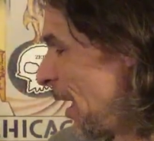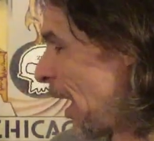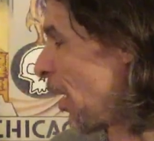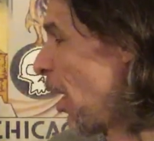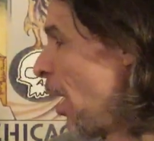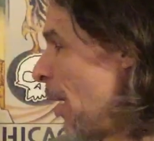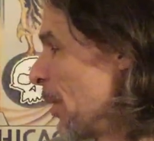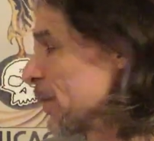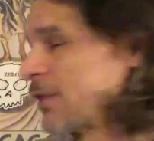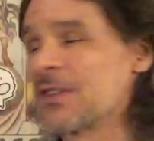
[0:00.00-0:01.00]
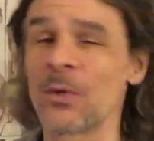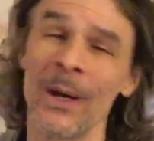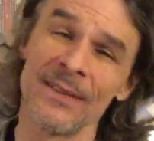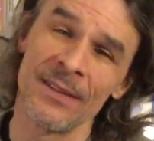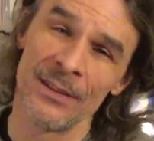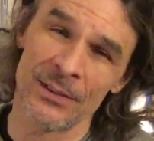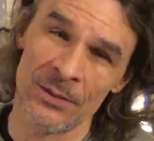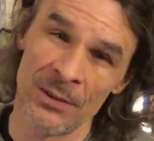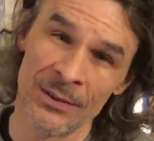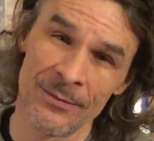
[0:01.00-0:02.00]
are almost 20 years
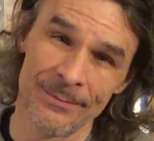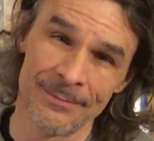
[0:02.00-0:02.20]
old.